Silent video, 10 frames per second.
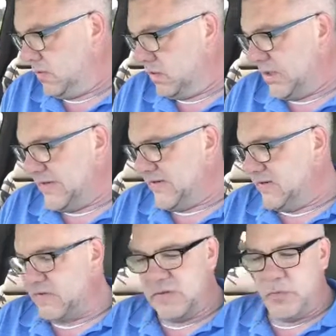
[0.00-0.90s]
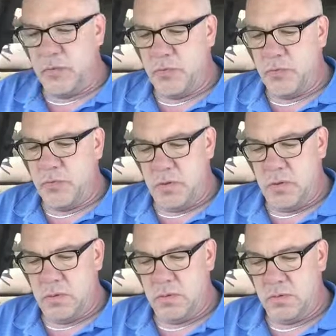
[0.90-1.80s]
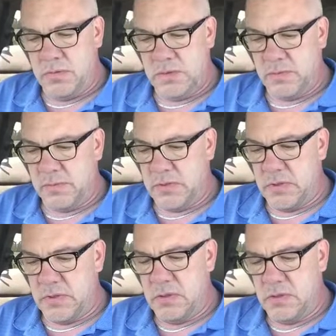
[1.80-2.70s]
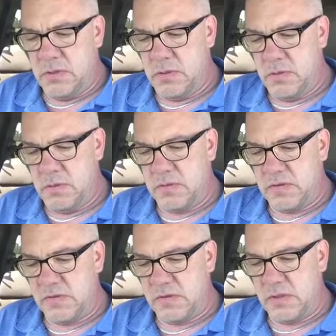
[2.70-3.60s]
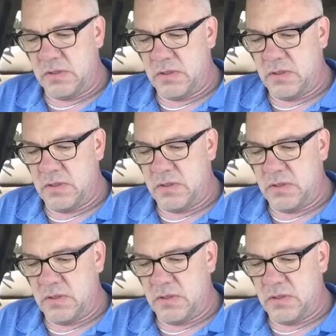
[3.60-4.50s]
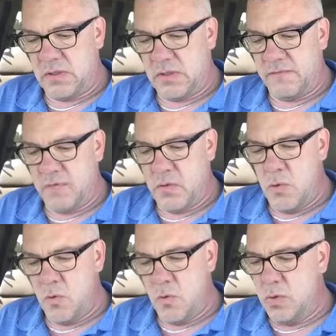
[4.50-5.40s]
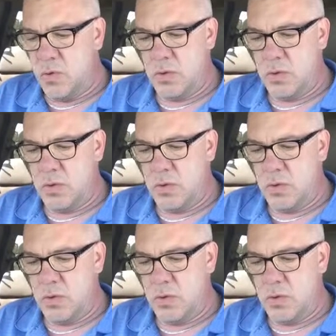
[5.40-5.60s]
Well, nice and simple. Tap there. Press and take off. Woo!